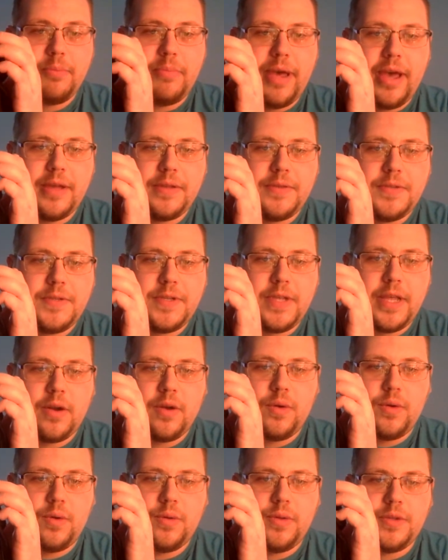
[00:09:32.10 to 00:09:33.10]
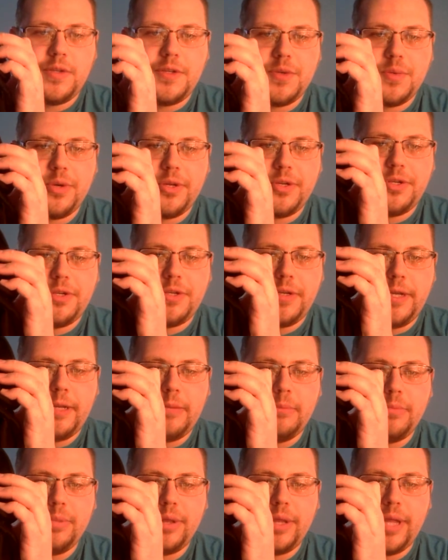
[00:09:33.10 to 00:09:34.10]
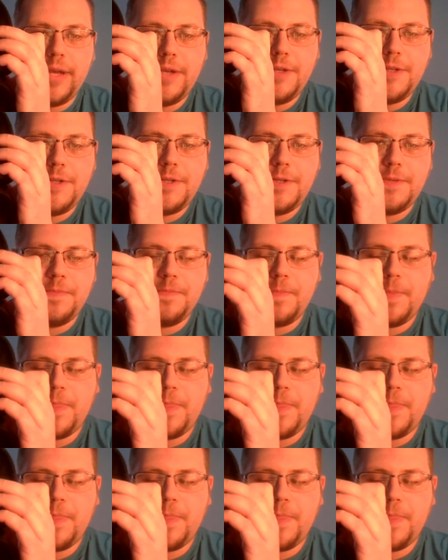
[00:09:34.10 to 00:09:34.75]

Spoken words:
bands that hold the Switch in place.